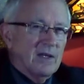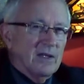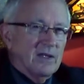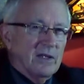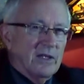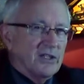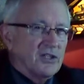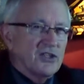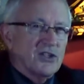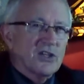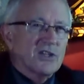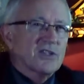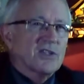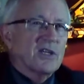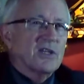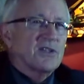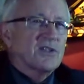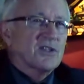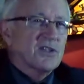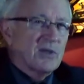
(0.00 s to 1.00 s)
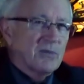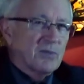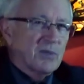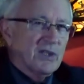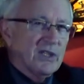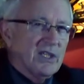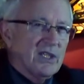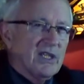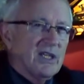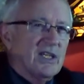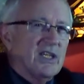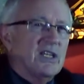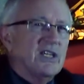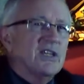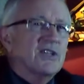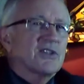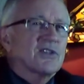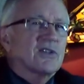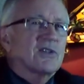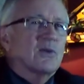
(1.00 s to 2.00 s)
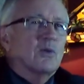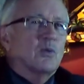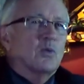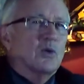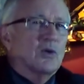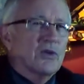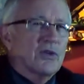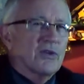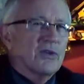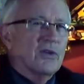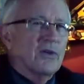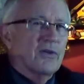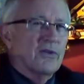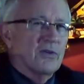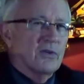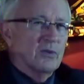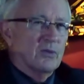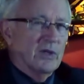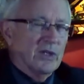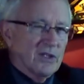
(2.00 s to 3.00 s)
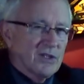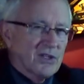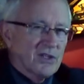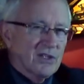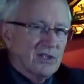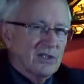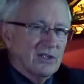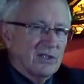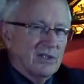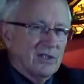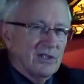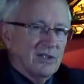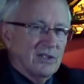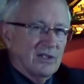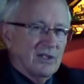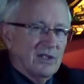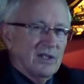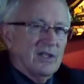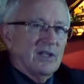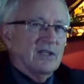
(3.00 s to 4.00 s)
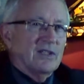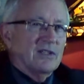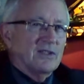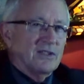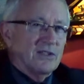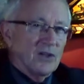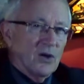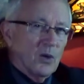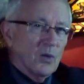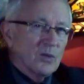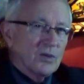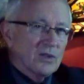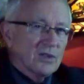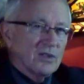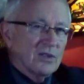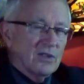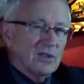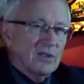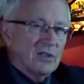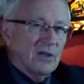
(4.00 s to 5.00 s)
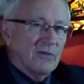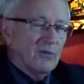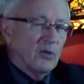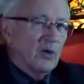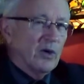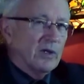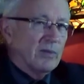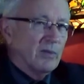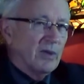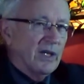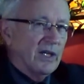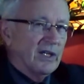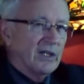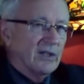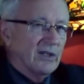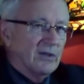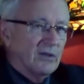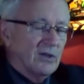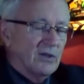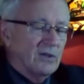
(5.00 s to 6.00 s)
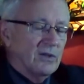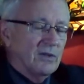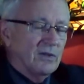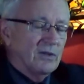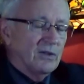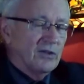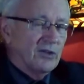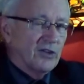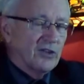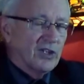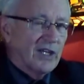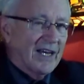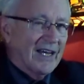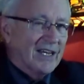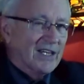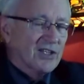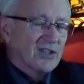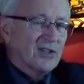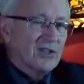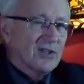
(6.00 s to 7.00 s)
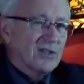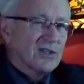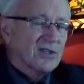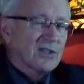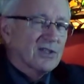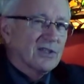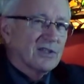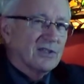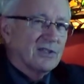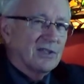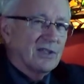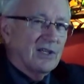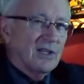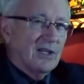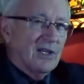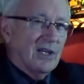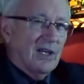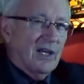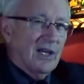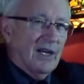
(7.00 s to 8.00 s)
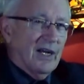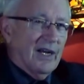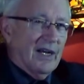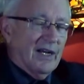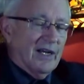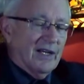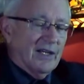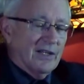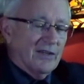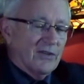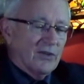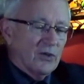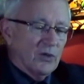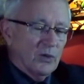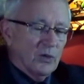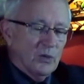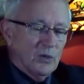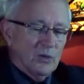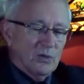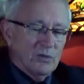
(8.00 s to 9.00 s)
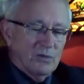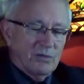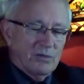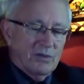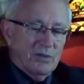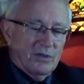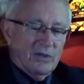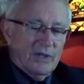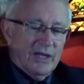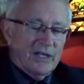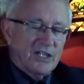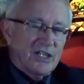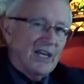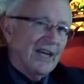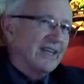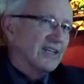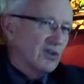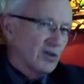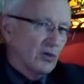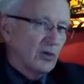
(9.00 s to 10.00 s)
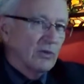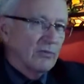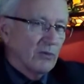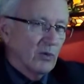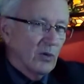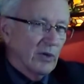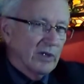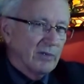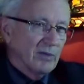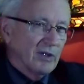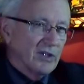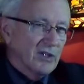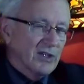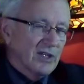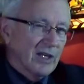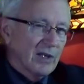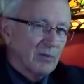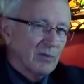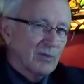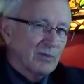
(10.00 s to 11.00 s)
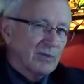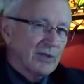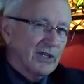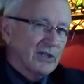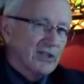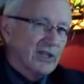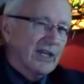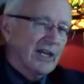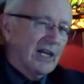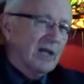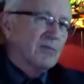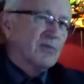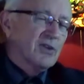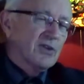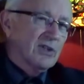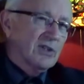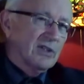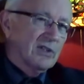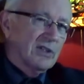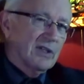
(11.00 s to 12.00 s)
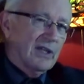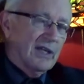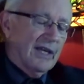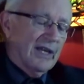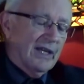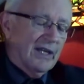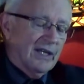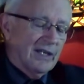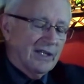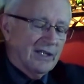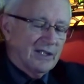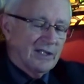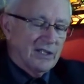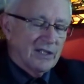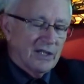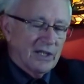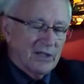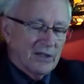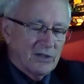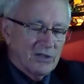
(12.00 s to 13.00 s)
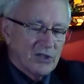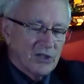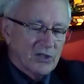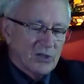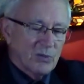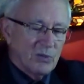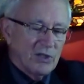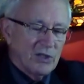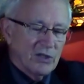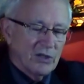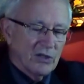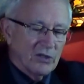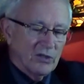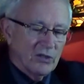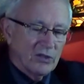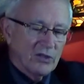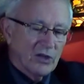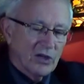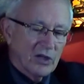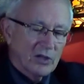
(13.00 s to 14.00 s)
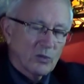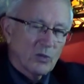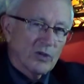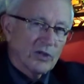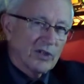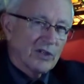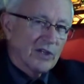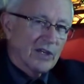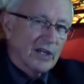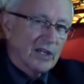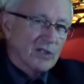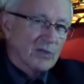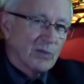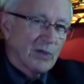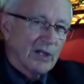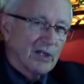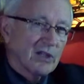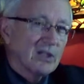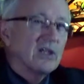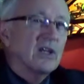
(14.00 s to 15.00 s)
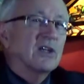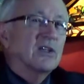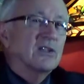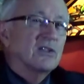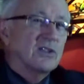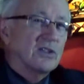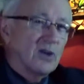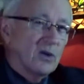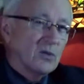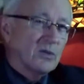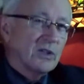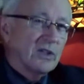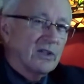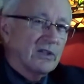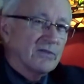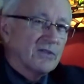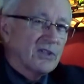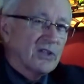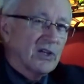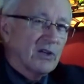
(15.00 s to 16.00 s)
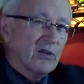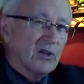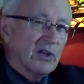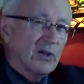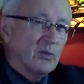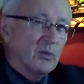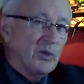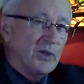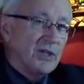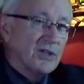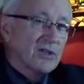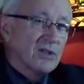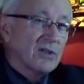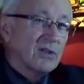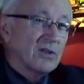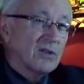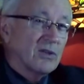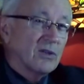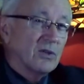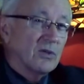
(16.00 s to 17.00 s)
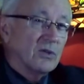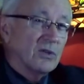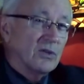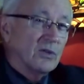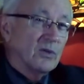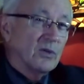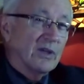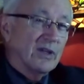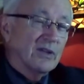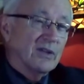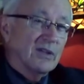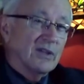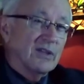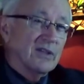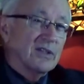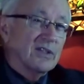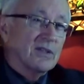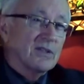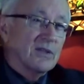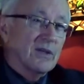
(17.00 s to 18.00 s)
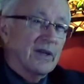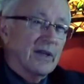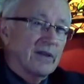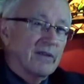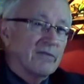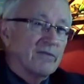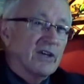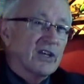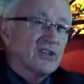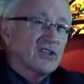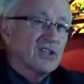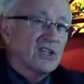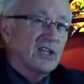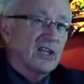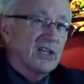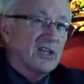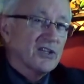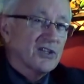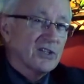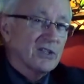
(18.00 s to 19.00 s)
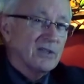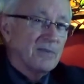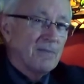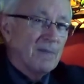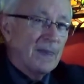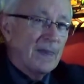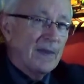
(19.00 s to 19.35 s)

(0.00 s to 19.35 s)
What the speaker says: It just simply isn't worth the risk. Don't avoid paying your taxes through intent to avoid, because that gets captured. And just be a good, hard-working taxpayer. Don't give CRA reason to do an investigation,